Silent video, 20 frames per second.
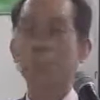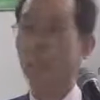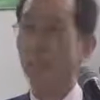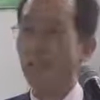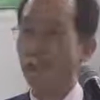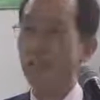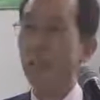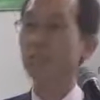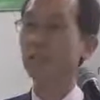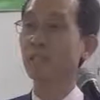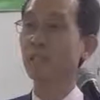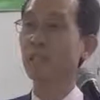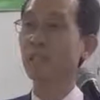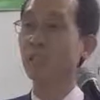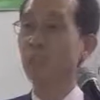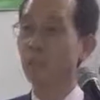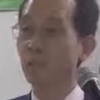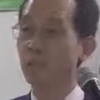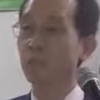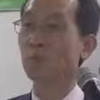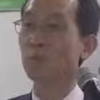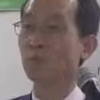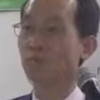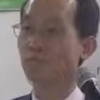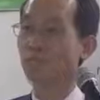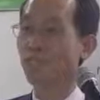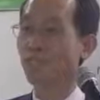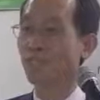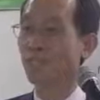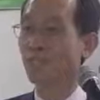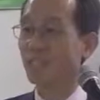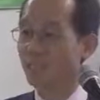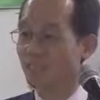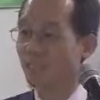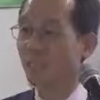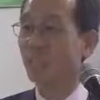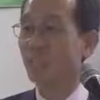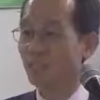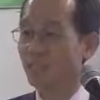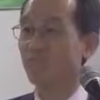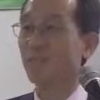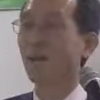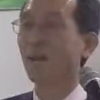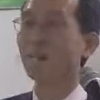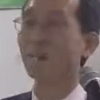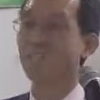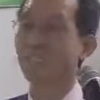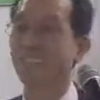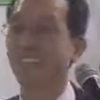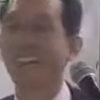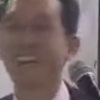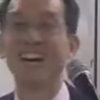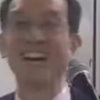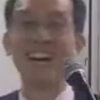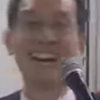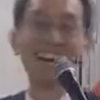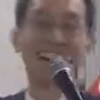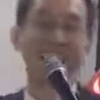best university in Chinese medicine.